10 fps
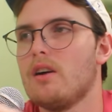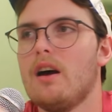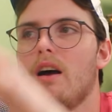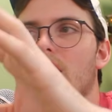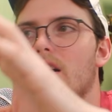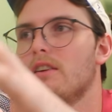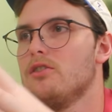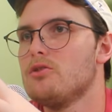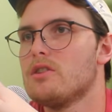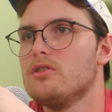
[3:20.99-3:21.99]

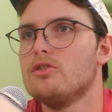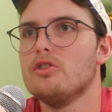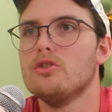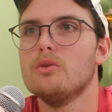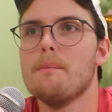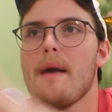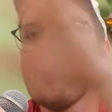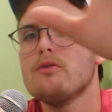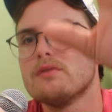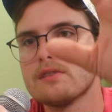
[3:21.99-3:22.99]
You can do
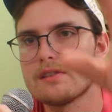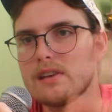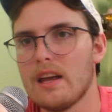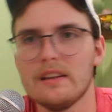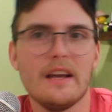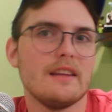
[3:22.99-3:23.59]
mountains and